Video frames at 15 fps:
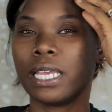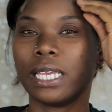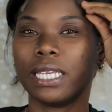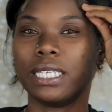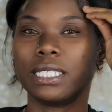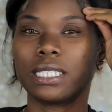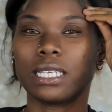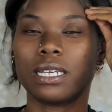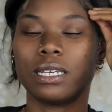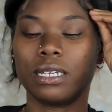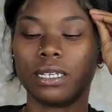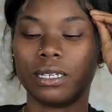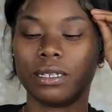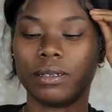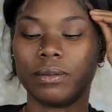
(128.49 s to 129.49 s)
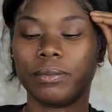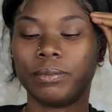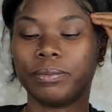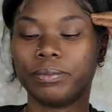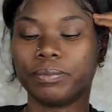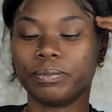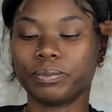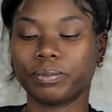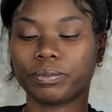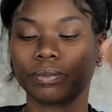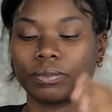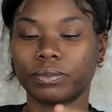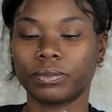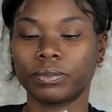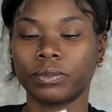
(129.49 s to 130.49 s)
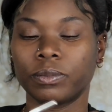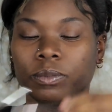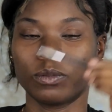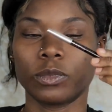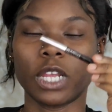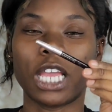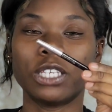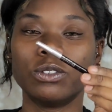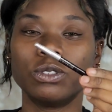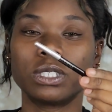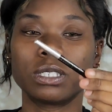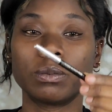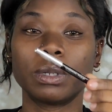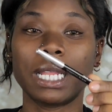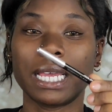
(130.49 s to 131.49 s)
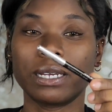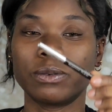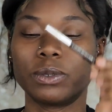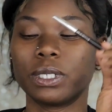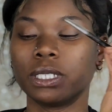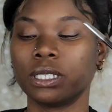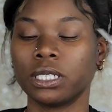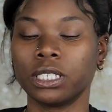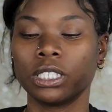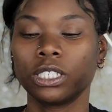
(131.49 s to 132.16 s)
is I use the black one.